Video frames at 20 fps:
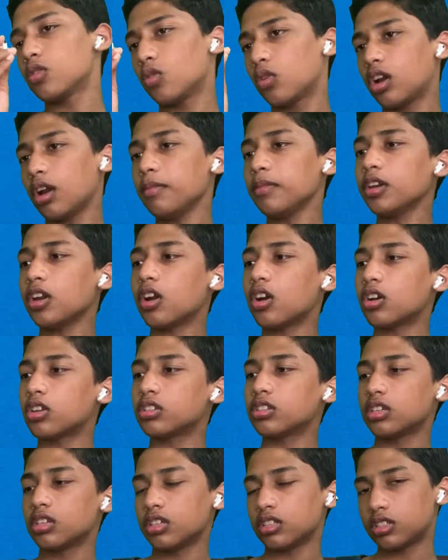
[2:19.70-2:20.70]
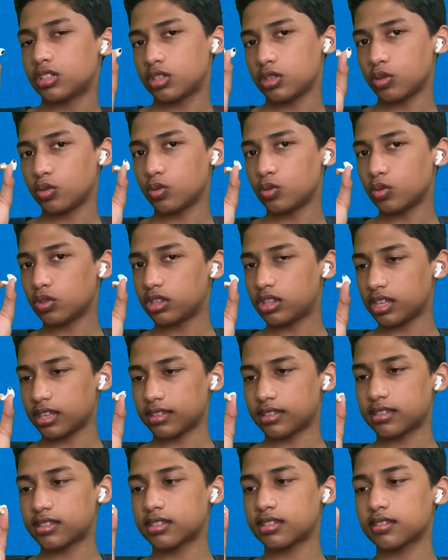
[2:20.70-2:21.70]
coming on to
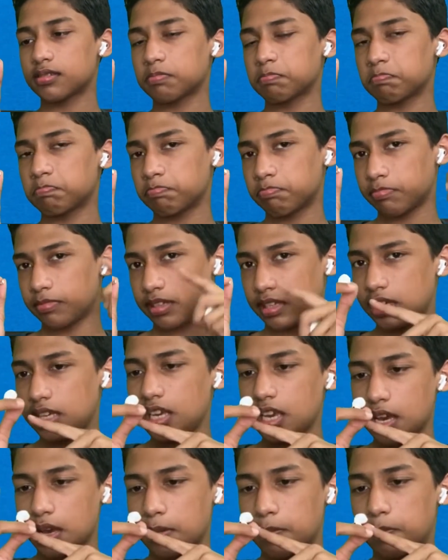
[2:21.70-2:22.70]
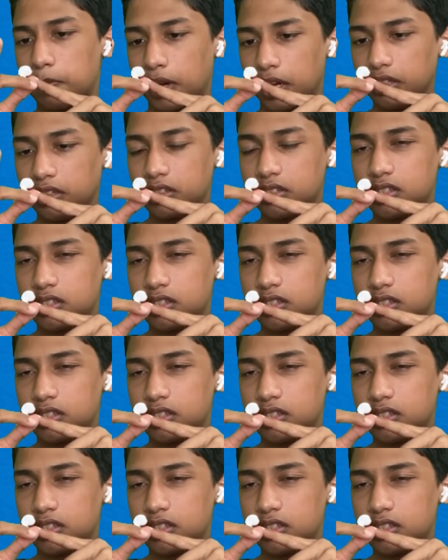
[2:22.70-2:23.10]
this bud,